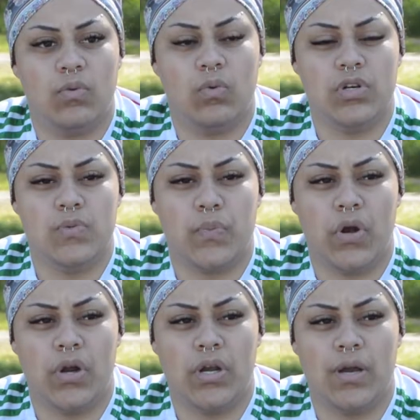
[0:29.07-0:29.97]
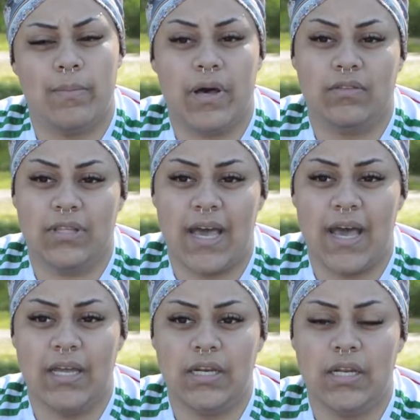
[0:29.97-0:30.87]
The worst part about
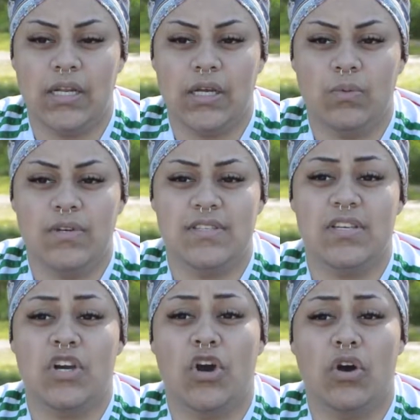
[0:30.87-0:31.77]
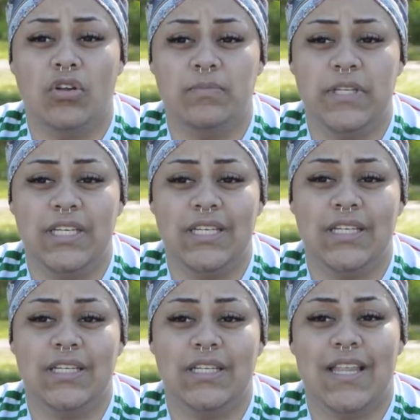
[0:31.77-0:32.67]
that was he called me
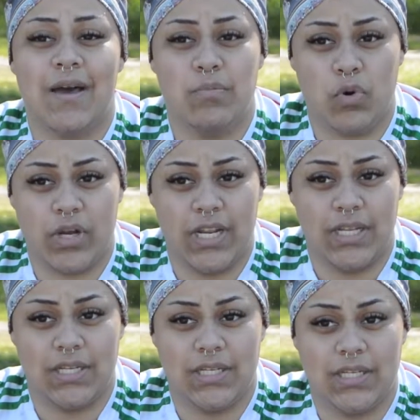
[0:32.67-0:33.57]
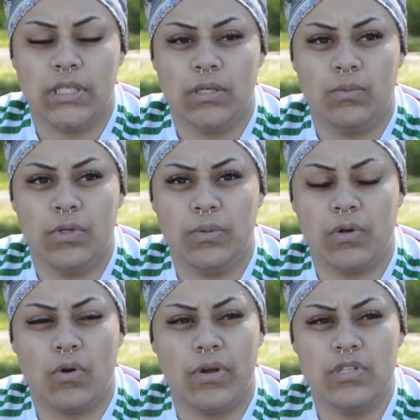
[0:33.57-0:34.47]
that morning. We
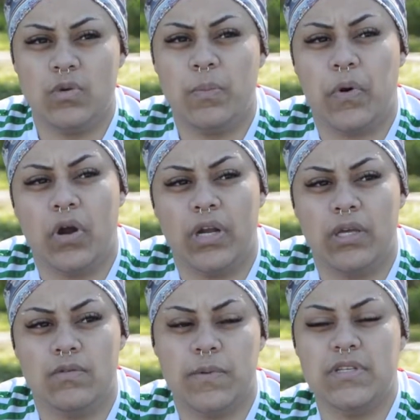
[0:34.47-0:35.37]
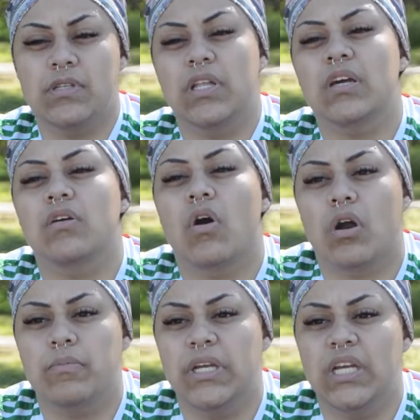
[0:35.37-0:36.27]
were going to a party. It was basically like a
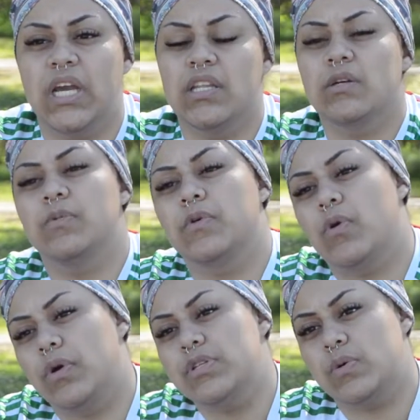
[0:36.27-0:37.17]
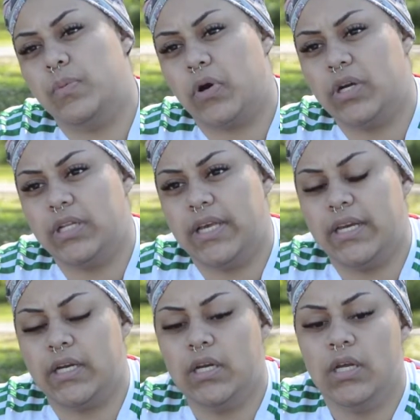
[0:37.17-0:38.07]
car meet, and then we were going to a party
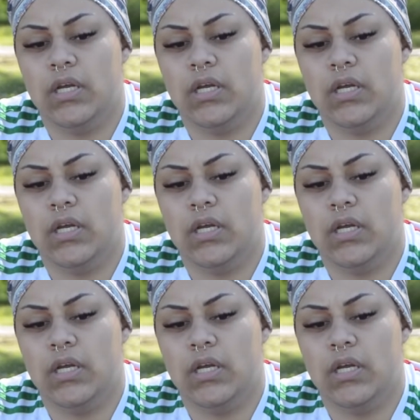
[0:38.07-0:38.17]
later